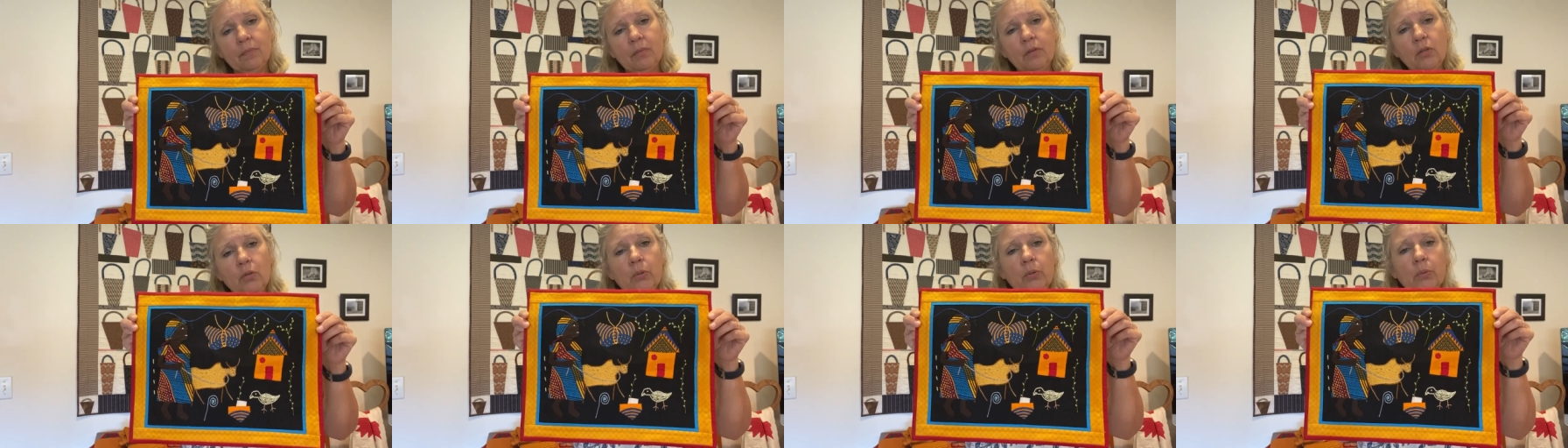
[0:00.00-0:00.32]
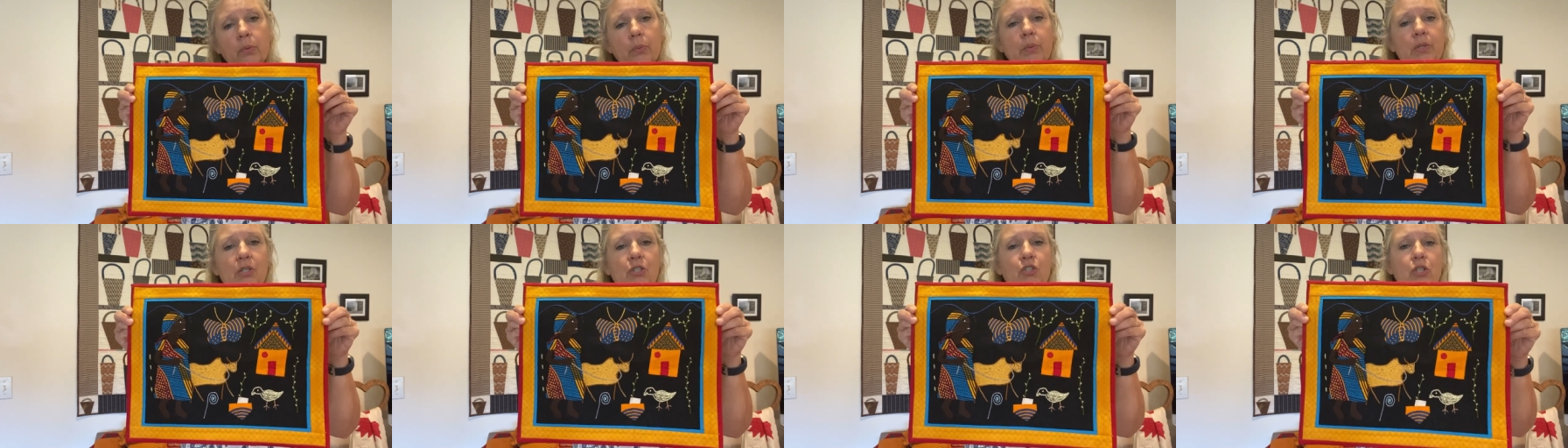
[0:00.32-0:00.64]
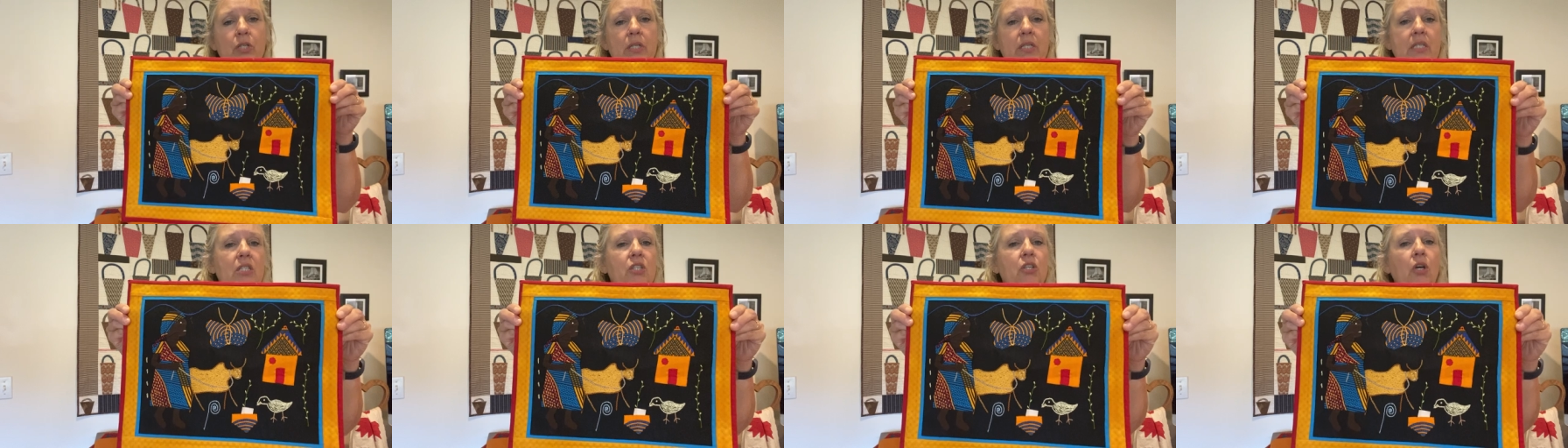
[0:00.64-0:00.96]
who was
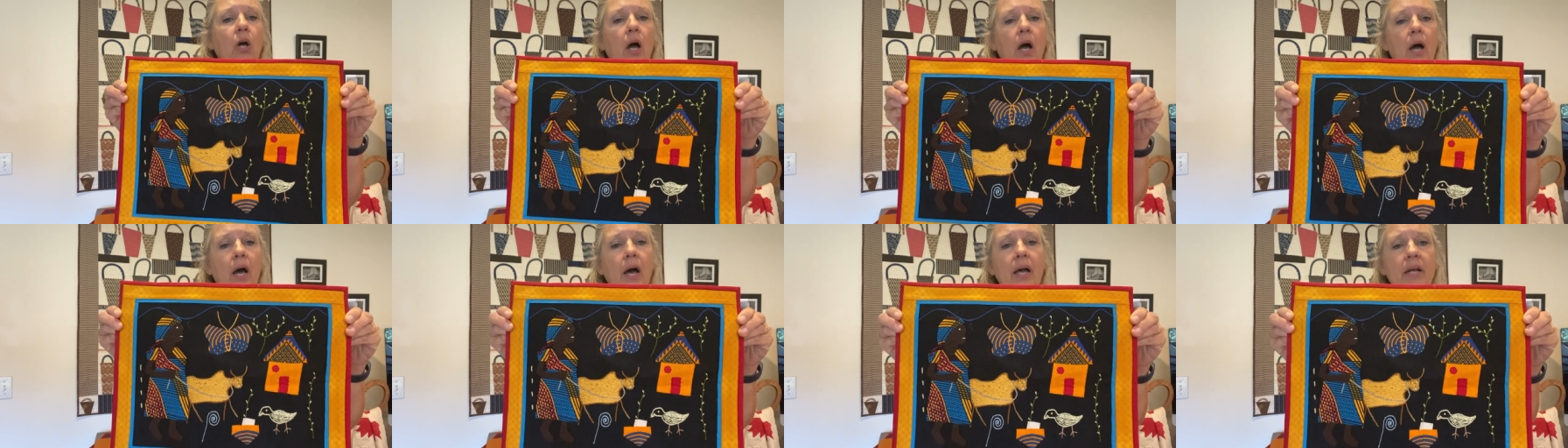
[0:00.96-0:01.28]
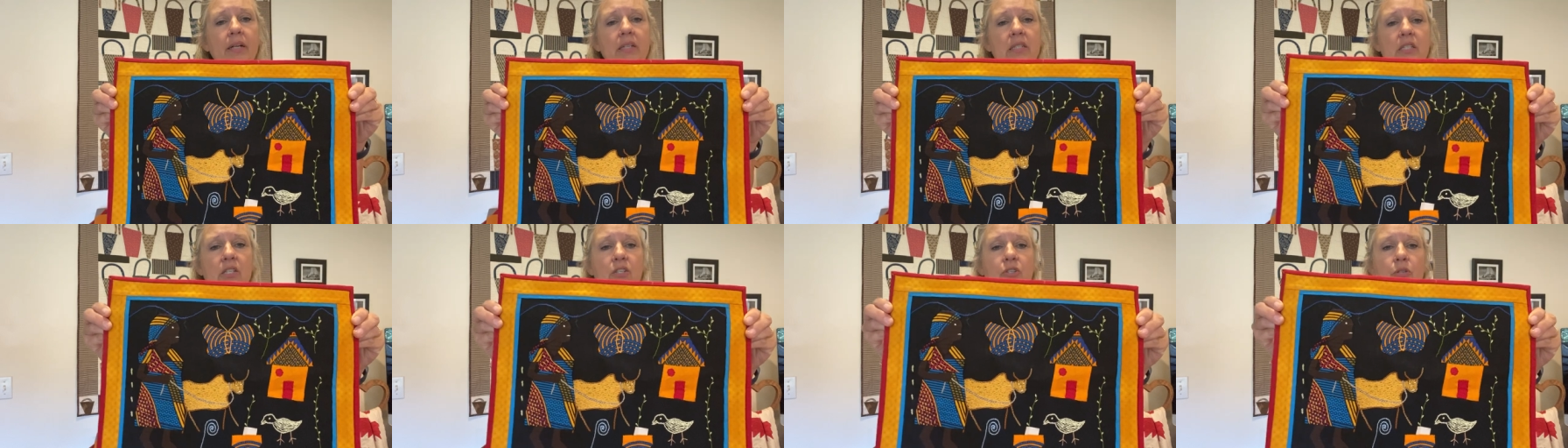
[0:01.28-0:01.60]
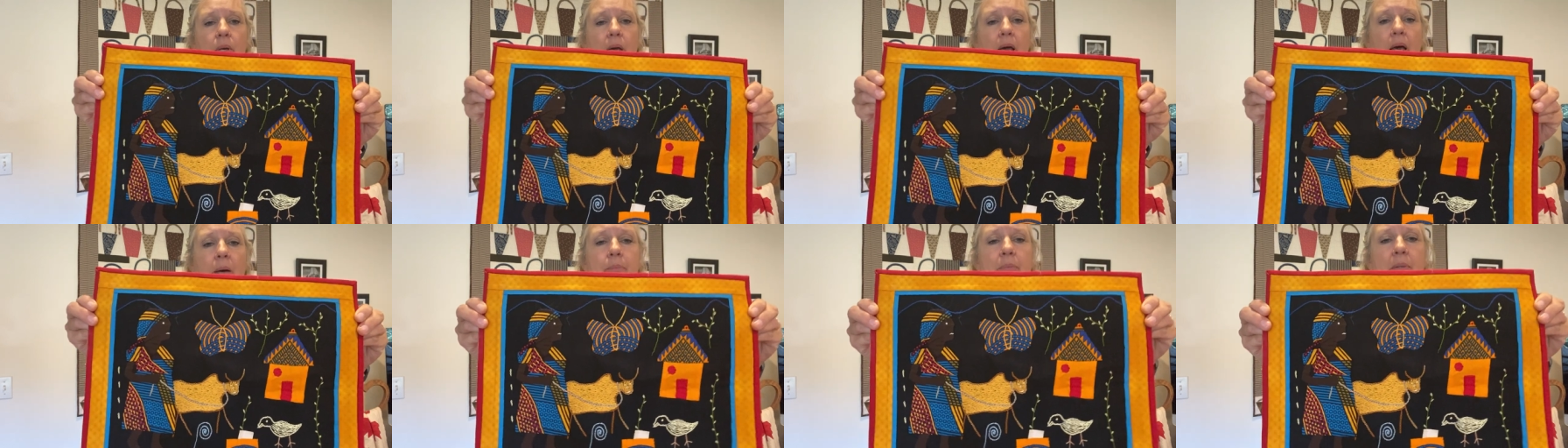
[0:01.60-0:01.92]
just taught to
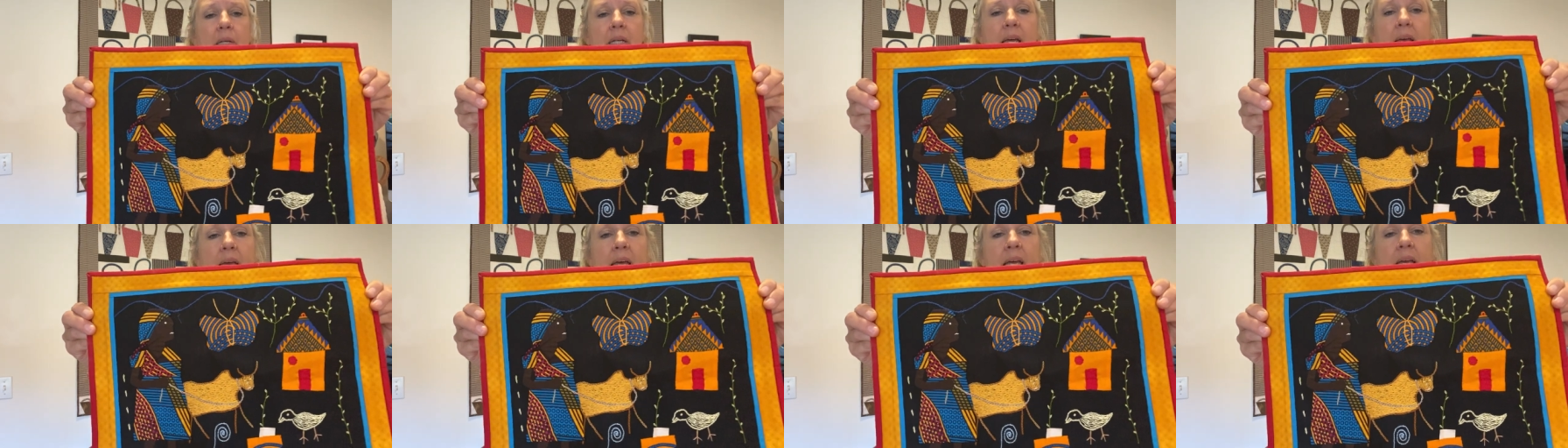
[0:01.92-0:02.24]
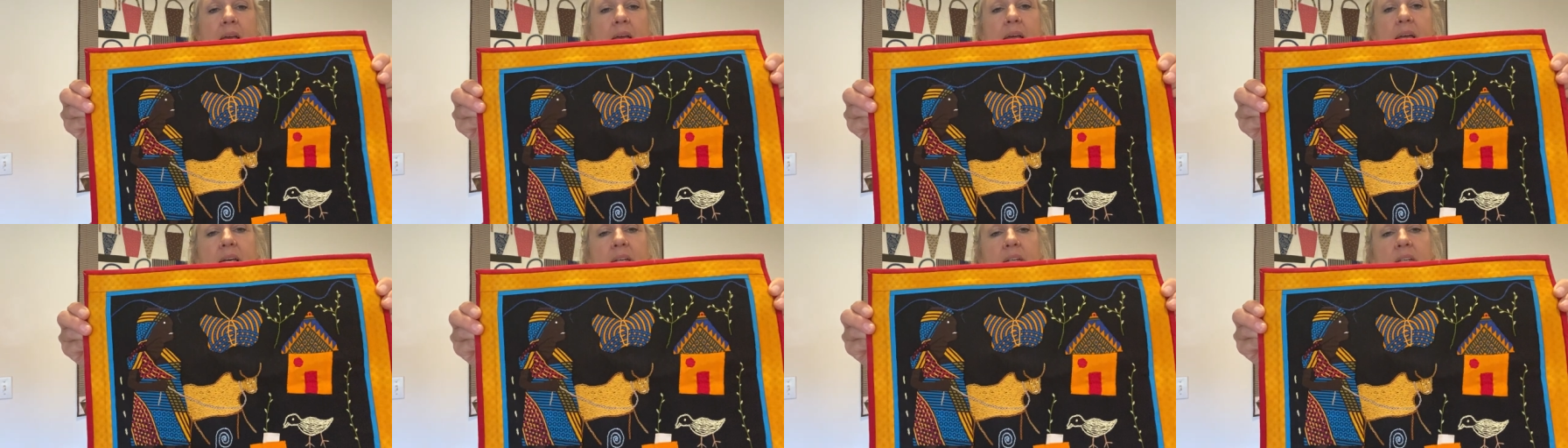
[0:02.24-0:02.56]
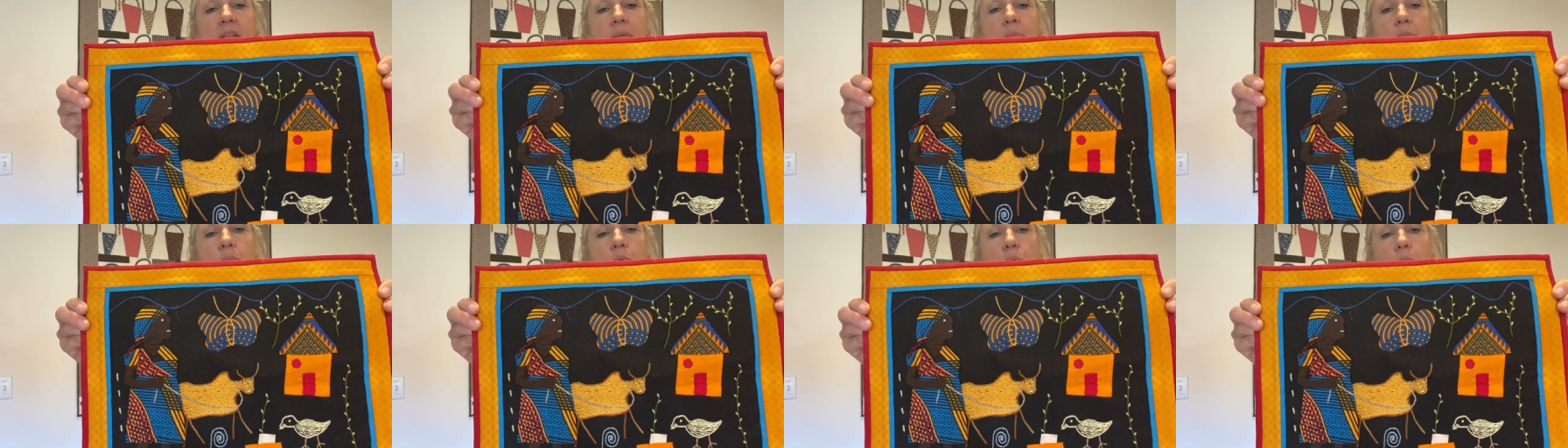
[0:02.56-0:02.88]
applique and
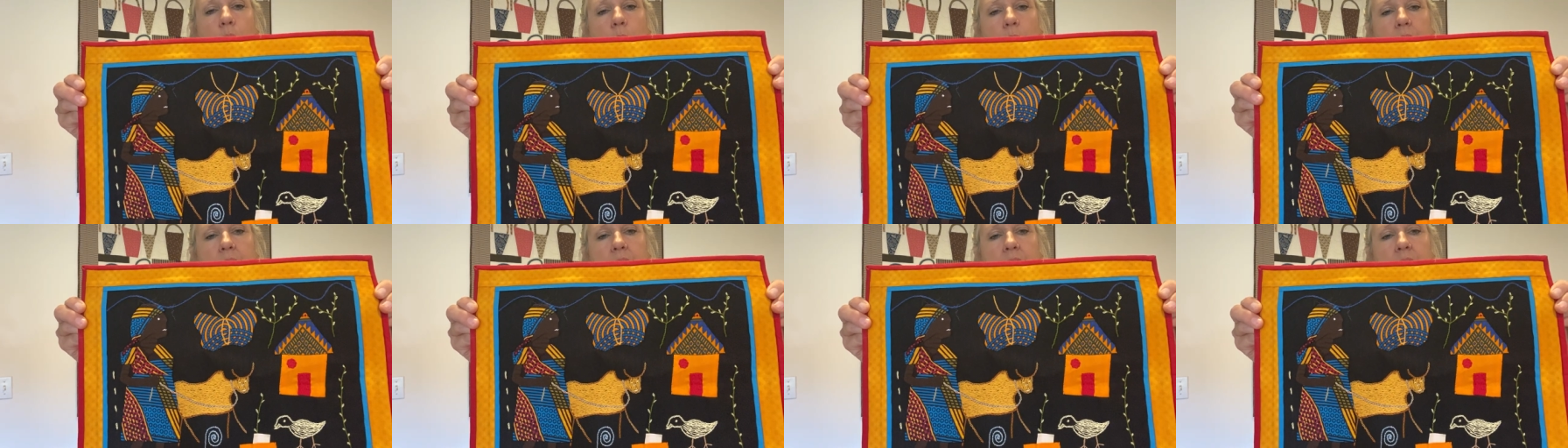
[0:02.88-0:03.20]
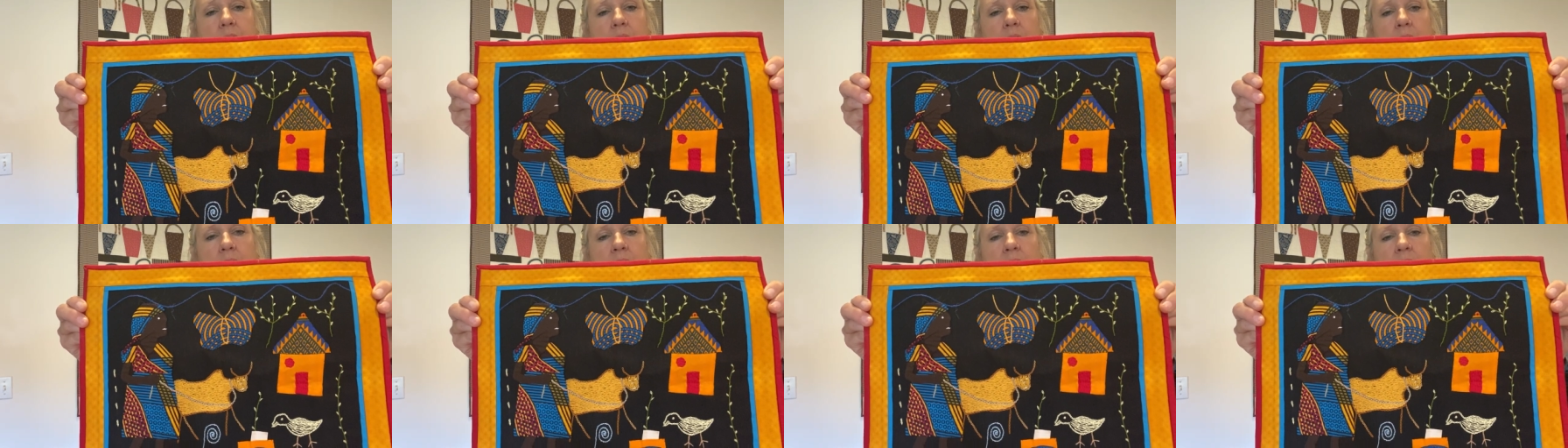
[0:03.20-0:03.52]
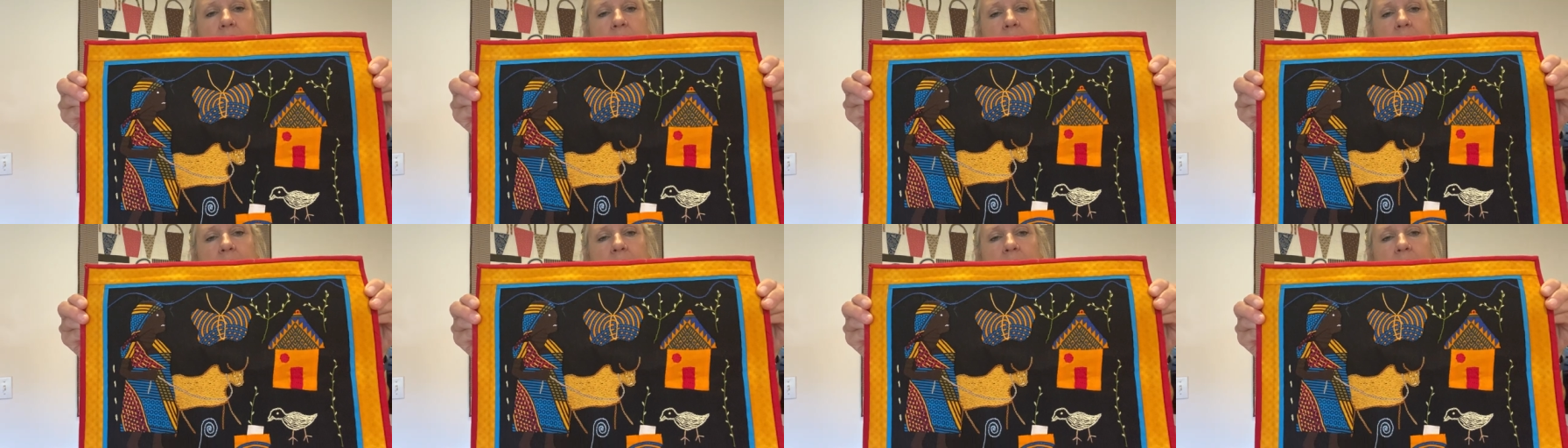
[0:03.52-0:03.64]
embroider.